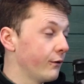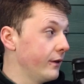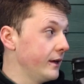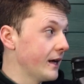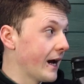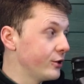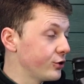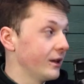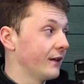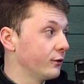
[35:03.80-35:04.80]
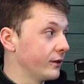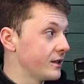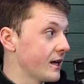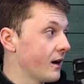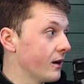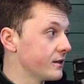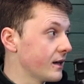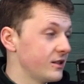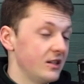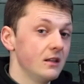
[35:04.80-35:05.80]
of the entry-level guitars,
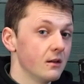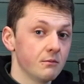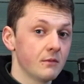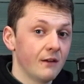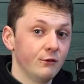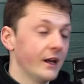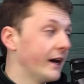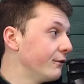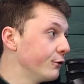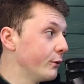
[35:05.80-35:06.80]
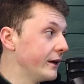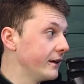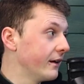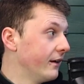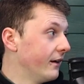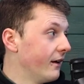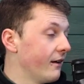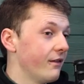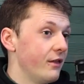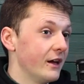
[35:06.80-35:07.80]
I see them every day, every week.
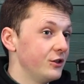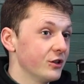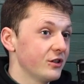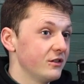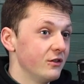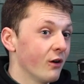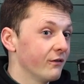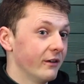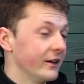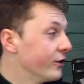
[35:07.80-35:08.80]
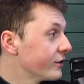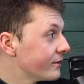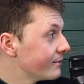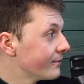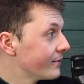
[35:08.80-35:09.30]
They're just not very good.